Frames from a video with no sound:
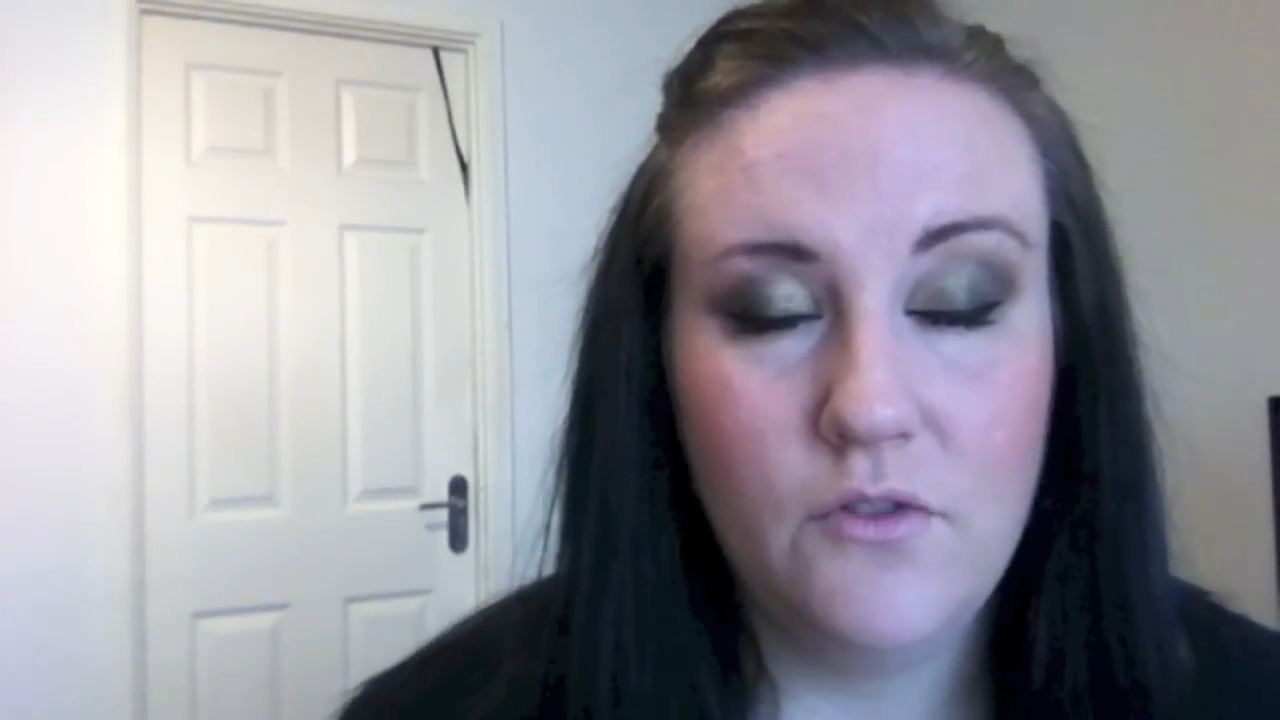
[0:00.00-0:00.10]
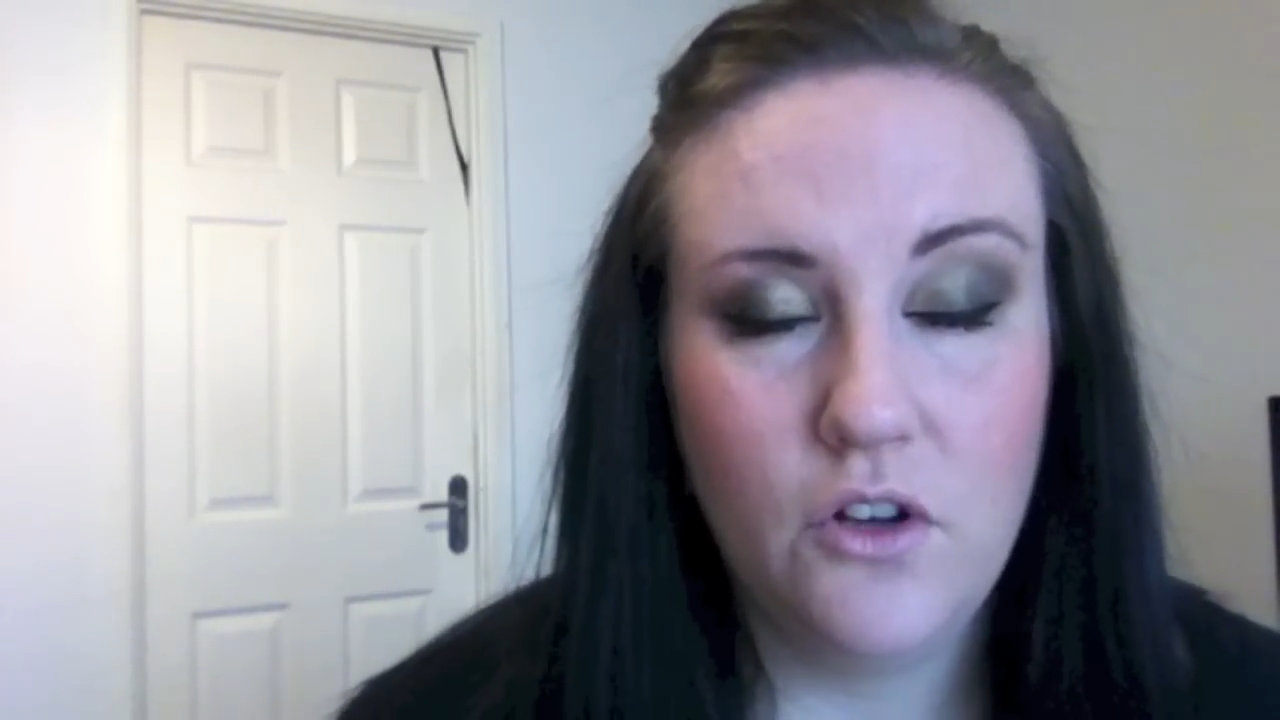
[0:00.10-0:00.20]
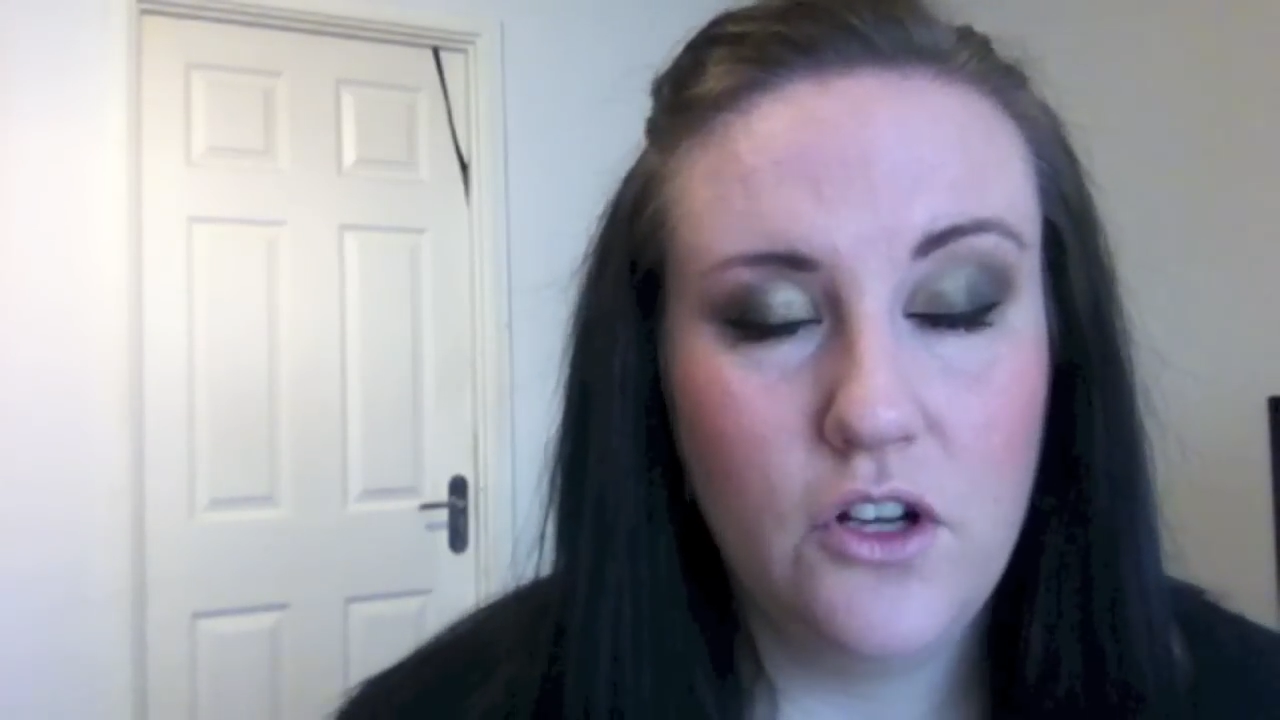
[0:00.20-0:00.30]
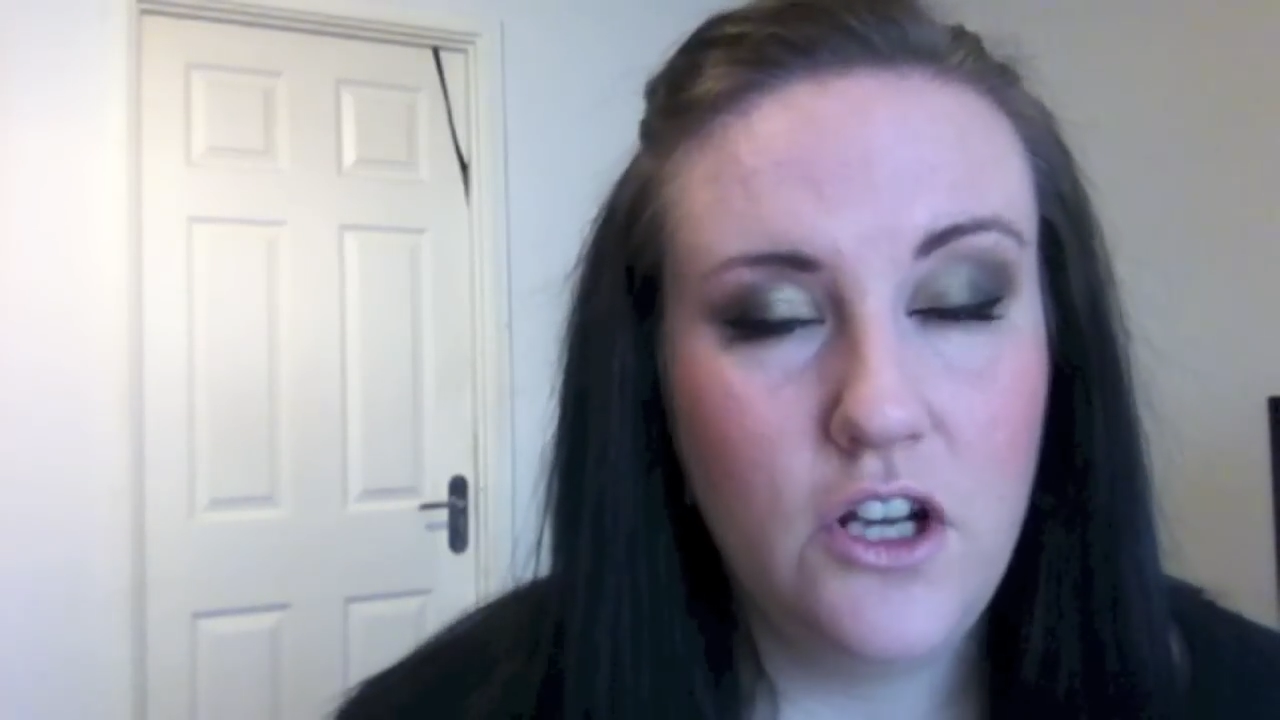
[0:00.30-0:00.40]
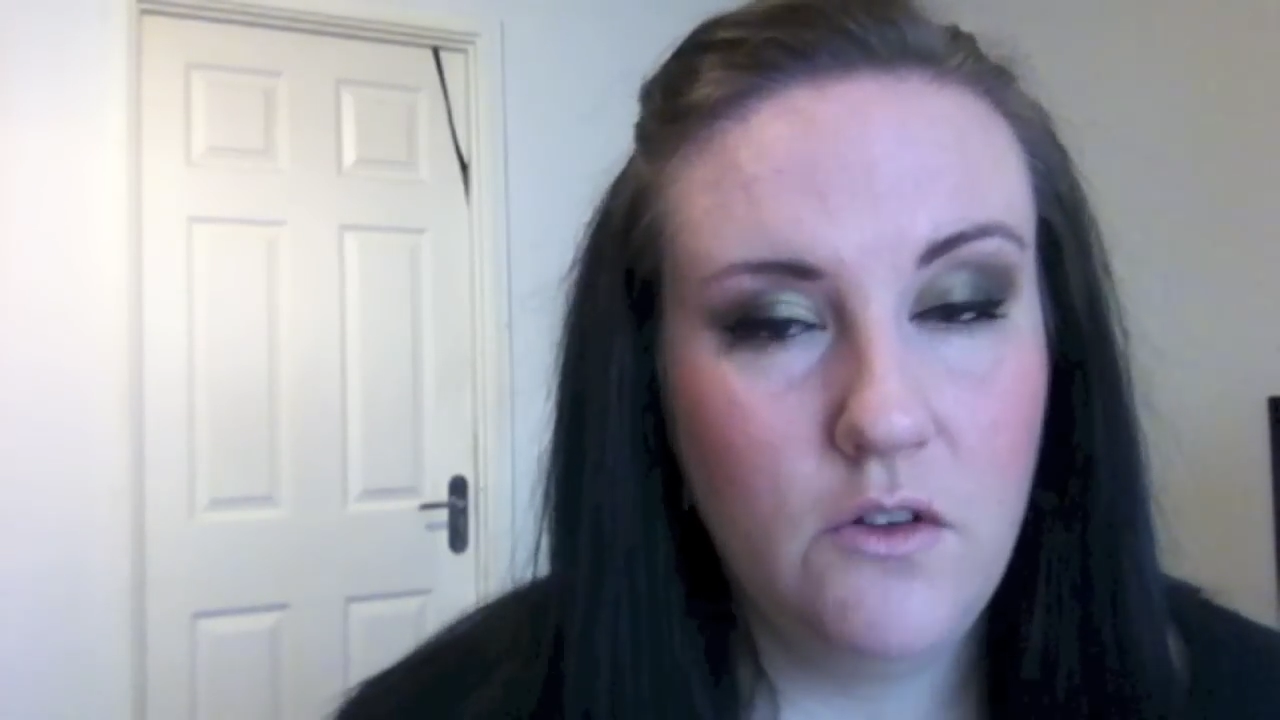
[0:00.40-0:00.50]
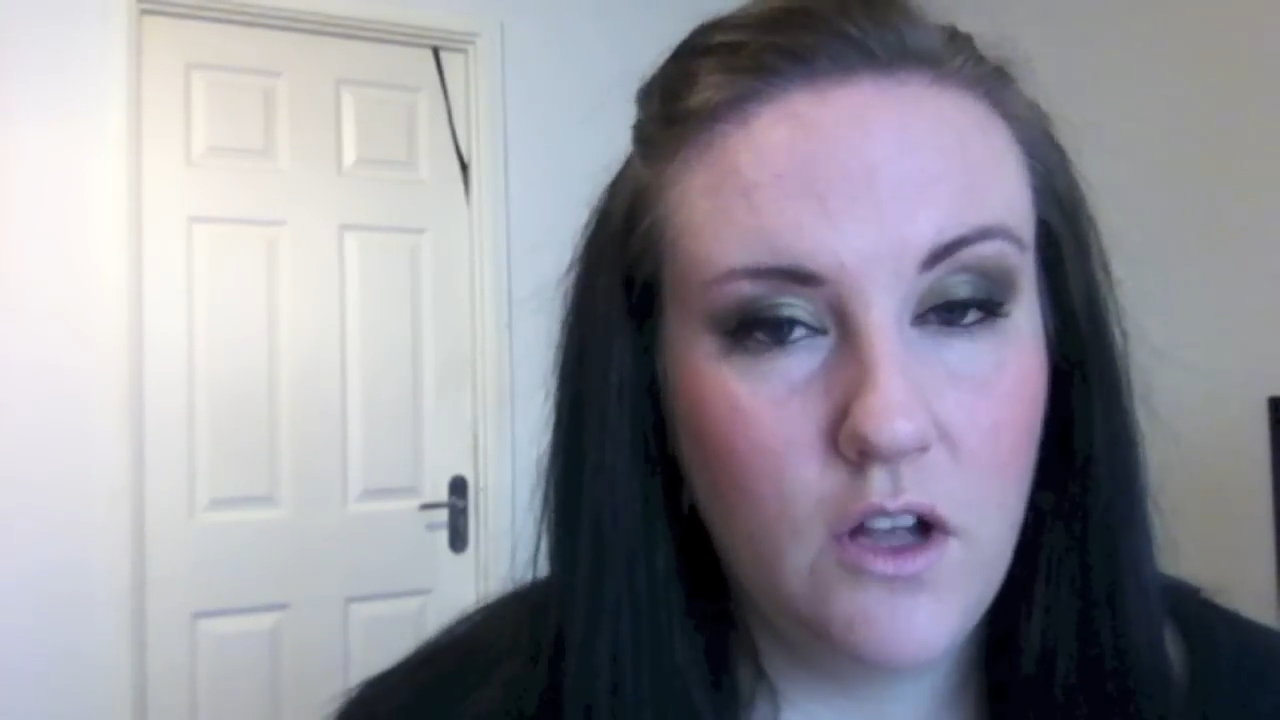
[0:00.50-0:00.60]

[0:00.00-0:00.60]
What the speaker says: got a new